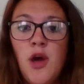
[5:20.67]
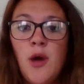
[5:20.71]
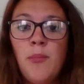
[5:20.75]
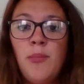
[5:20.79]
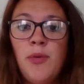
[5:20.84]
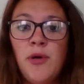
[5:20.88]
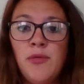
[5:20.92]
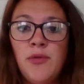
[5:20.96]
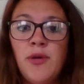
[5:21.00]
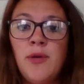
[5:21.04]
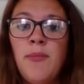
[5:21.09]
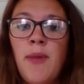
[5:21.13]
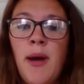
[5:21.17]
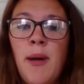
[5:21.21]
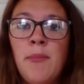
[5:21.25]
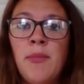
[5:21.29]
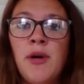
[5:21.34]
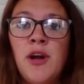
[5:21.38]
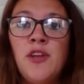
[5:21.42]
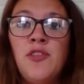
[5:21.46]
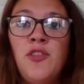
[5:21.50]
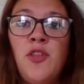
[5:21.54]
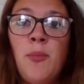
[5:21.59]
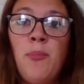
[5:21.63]
But
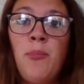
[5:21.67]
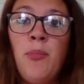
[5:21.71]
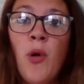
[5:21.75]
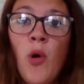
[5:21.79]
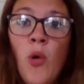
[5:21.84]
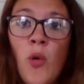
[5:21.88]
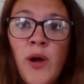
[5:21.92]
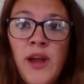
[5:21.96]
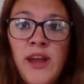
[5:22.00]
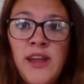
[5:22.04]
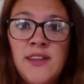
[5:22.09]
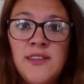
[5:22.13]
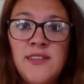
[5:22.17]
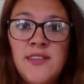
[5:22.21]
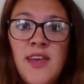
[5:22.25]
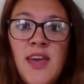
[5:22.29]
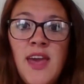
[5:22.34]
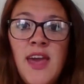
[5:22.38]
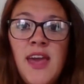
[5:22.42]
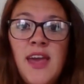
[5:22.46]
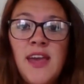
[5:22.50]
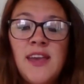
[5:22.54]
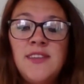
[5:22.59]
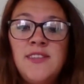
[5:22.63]
remember, the point
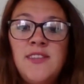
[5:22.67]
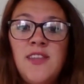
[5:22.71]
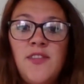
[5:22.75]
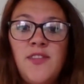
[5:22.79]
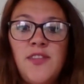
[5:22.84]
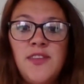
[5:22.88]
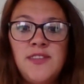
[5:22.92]
is that